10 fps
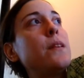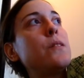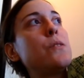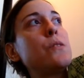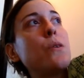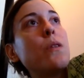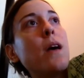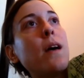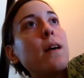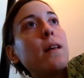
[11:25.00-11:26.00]
So
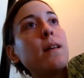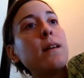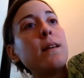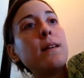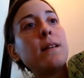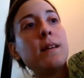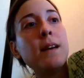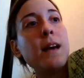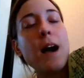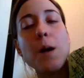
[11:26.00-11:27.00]
then
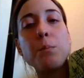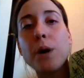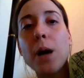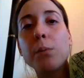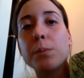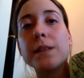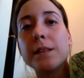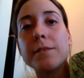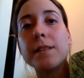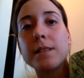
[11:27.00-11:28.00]
I'm probably
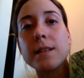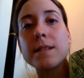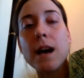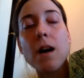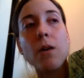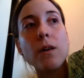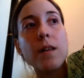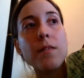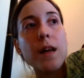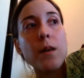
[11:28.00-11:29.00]
leaving things out,
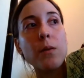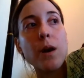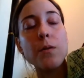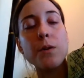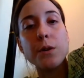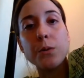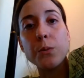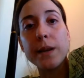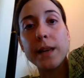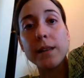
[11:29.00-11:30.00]
and then around noon
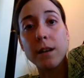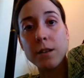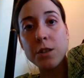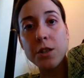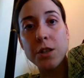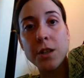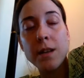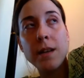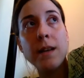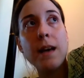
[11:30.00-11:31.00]
we get lunch.
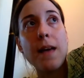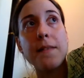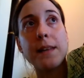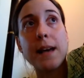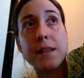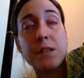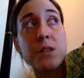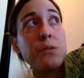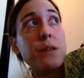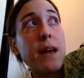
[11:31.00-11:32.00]
And the last
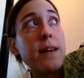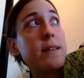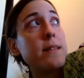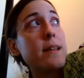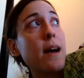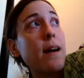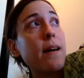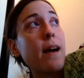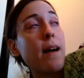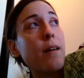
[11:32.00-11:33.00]
2 days
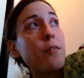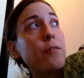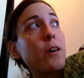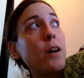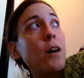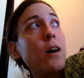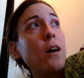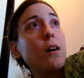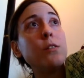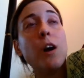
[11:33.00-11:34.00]
I have
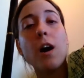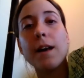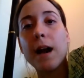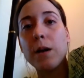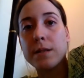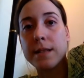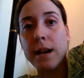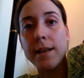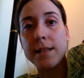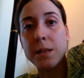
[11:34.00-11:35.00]
gone
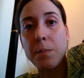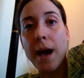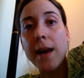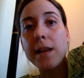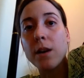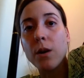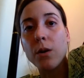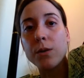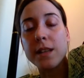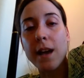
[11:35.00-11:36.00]
outside to the
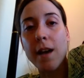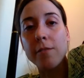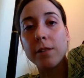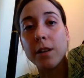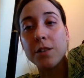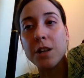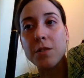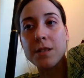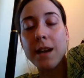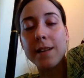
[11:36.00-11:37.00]
patio to have lunch
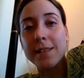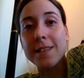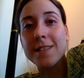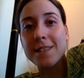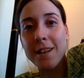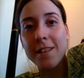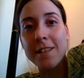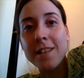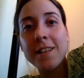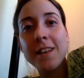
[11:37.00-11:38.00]
outside in the
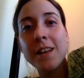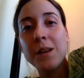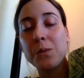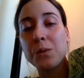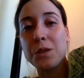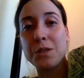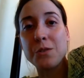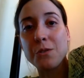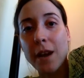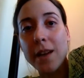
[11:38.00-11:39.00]
sun, which is
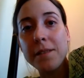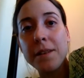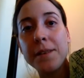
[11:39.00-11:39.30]
great.